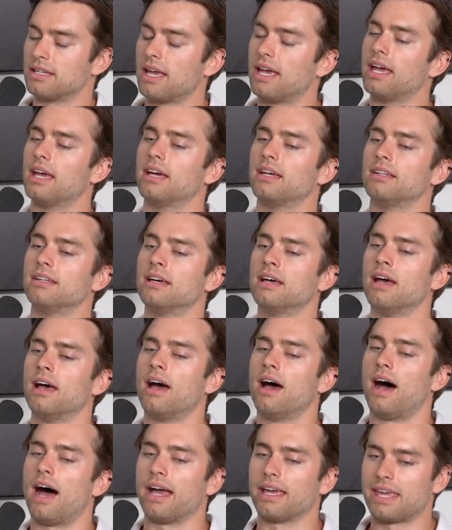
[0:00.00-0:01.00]
And
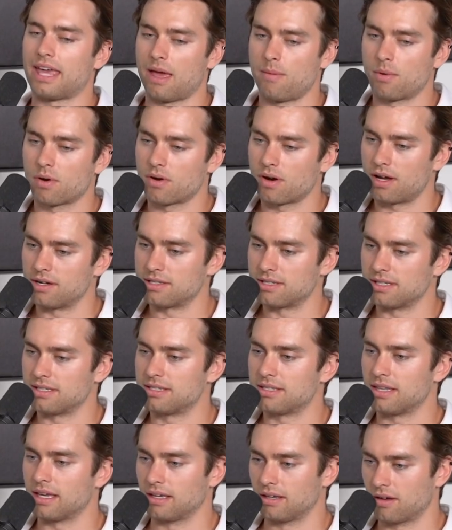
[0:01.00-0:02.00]
I came across this
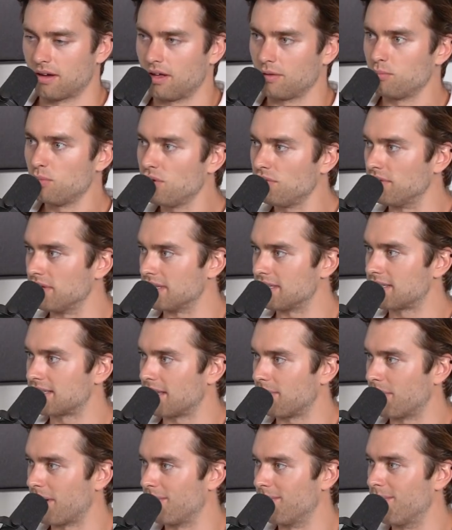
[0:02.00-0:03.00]
thing called movies that
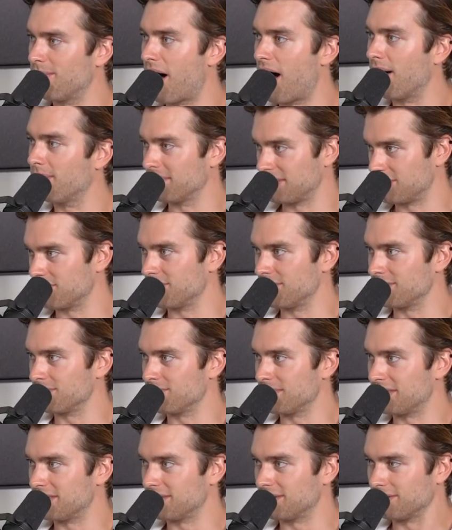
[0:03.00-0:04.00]
my mom introduced
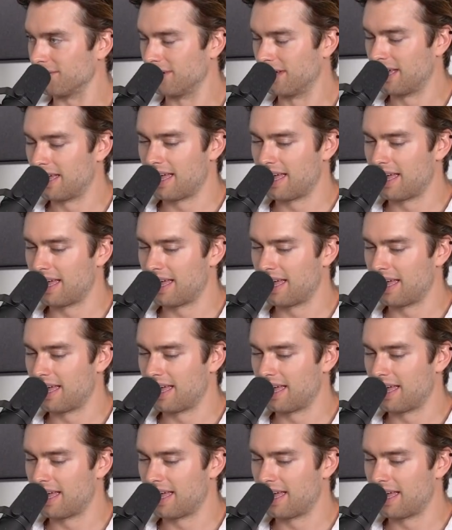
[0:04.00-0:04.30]
me to.